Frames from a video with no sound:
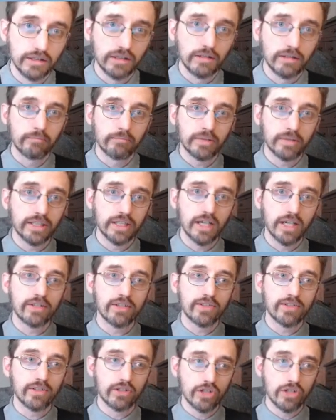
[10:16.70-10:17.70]
Because
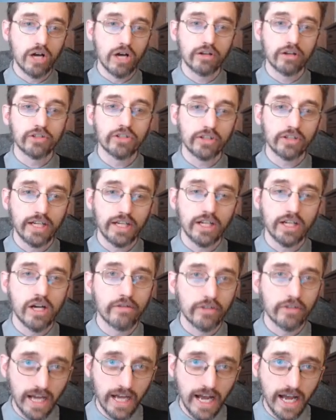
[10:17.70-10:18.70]
the dollars they're getting off
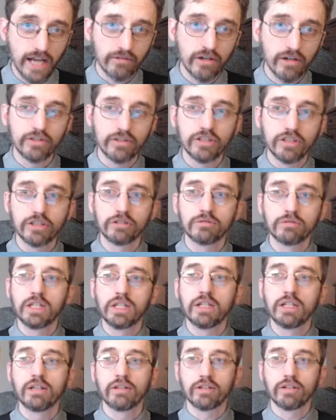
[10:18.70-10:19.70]
their ad revenue,
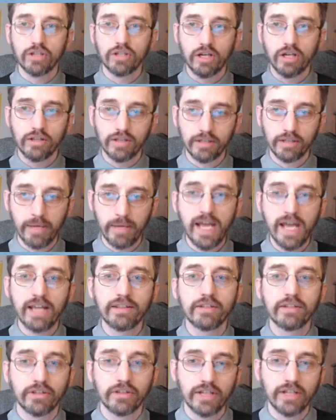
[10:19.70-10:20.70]
the PED
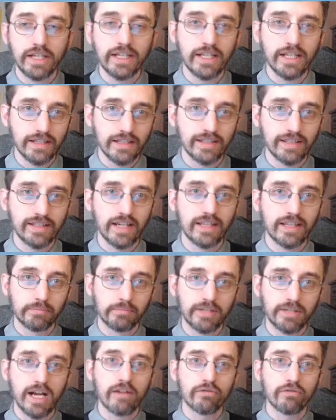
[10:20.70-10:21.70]
that they're getting inside the
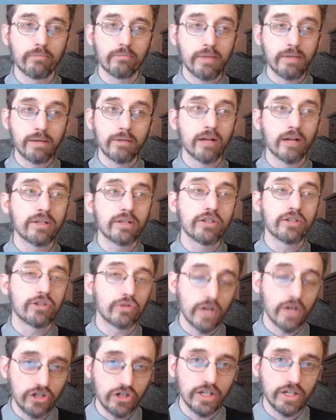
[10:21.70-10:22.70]
platform may not be
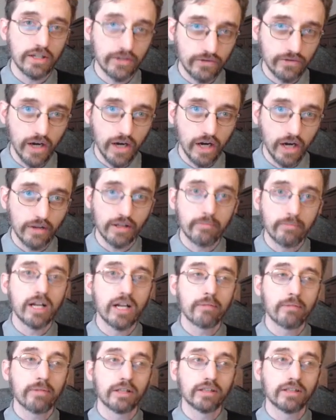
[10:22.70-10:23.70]
stretching as far. They may not
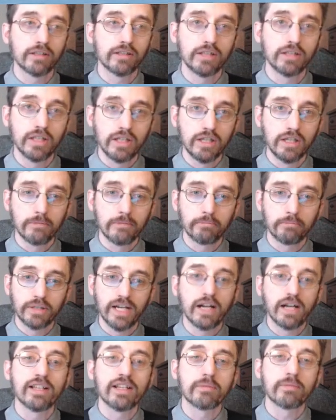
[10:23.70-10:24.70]
be able to put
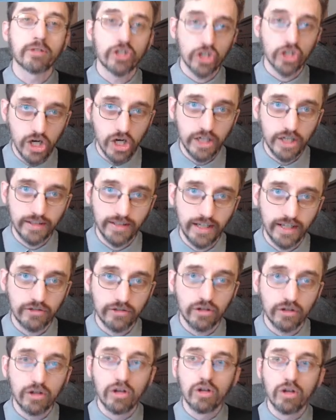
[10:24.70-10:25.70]
out as much content
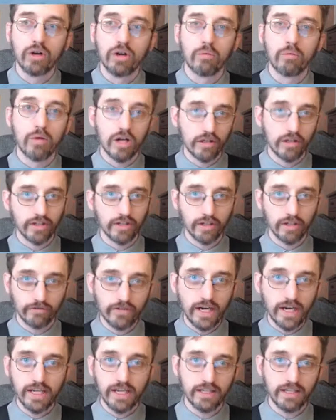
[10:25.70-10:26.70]
while their
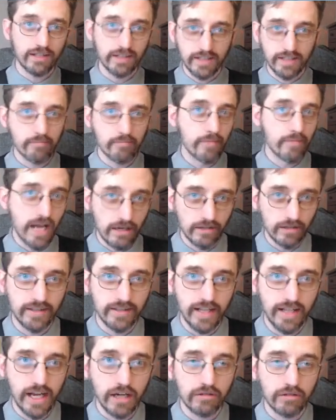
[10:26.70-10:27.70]
finances get balanced
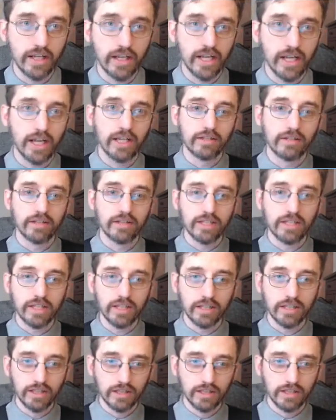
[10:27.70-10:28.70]
out and the
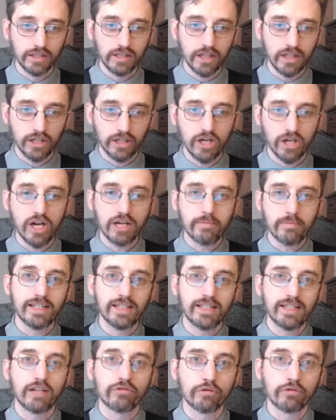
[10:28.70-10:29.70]
economy
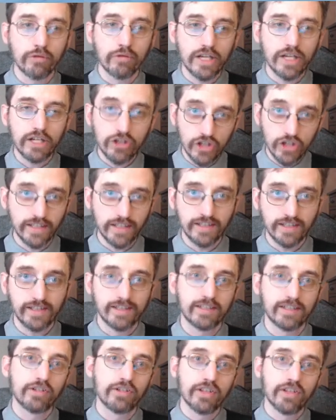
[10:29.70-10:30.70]
itself readjusts
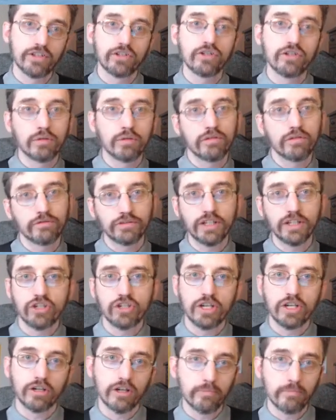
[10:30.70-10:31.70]
to this new
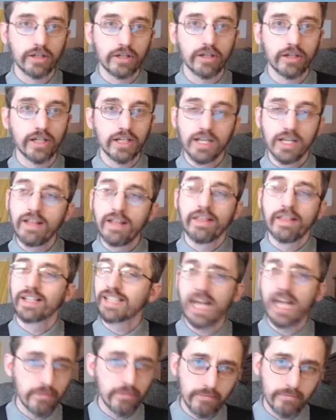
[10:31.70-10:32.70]
inflationary period. This
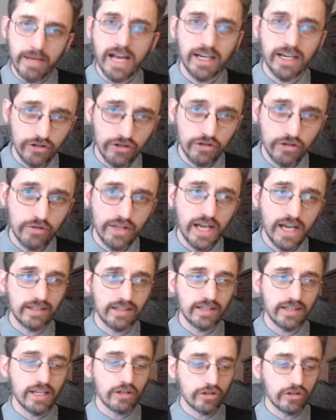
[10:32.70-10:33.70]
happened back in
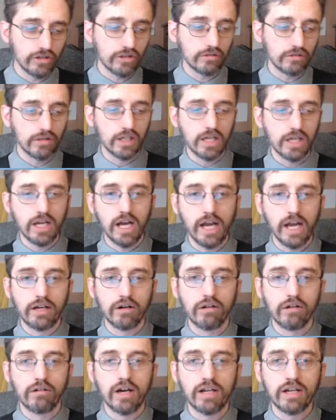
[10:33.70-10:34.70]
2008 too. I know a
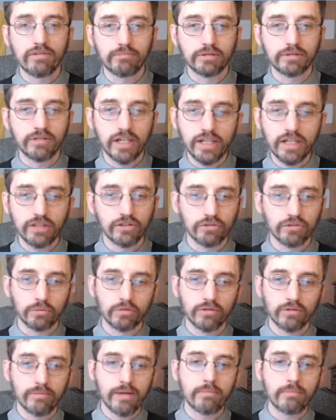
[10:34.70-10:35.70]
lot of millennials will
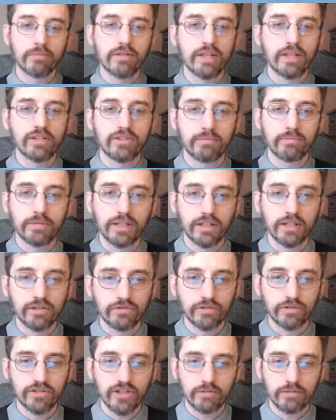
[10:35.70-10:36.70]
remember this because for
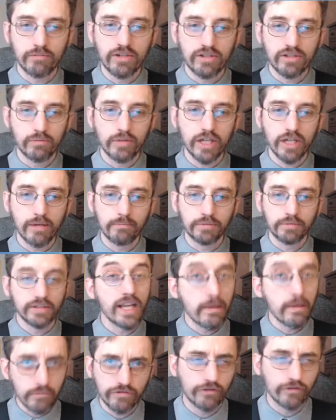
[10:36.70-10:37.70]
some reason we got
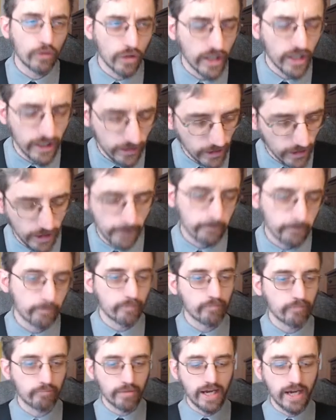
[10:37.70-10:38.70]
blamed for it,
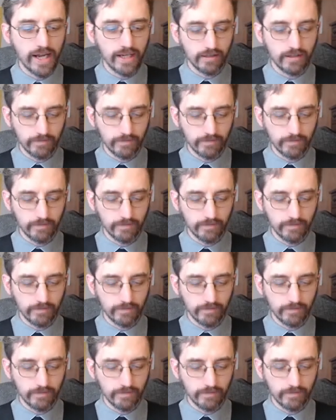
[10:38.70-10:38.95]
but